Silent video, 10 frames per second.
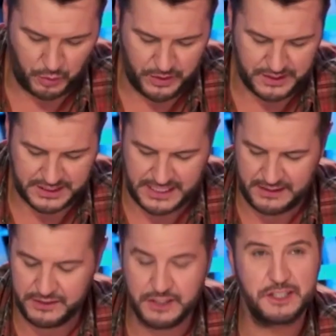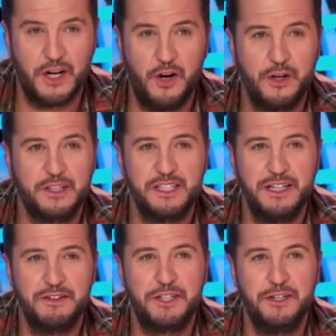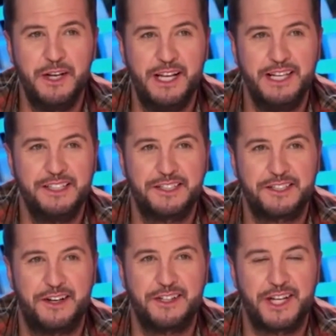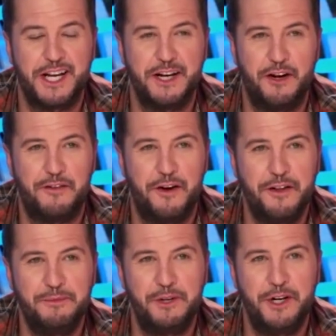27 years old, it's never too late to start checking off all them